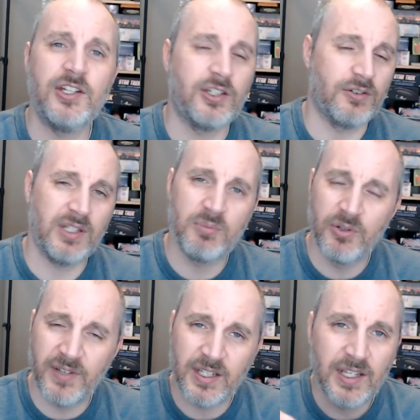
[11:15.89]
and you can only
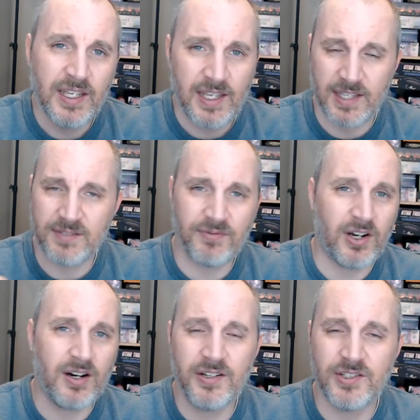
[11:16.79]
move it as
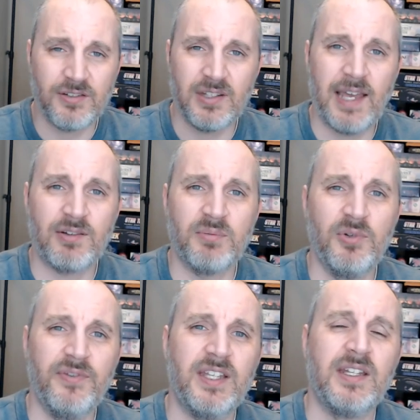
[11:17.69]
far as you're allowed to
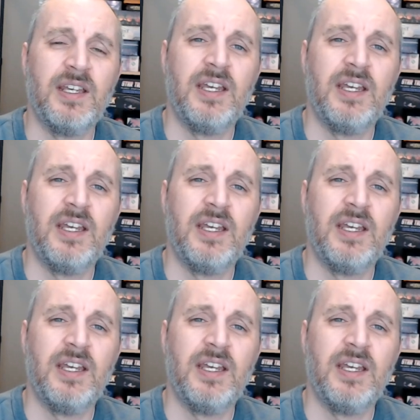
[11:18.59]
move it,